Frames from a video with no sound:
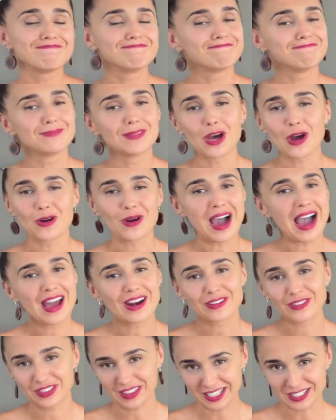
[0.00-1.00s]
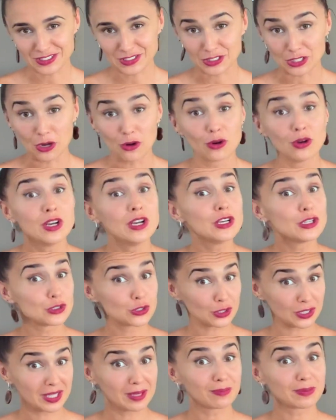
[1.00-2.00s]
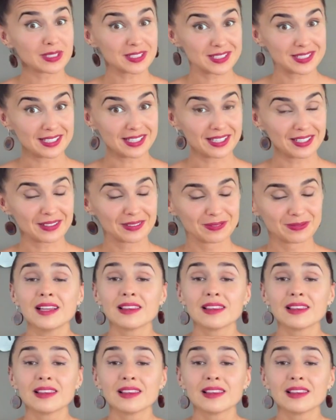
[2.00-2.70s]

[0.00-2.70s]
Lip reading: No, I don't think so. So keep listening.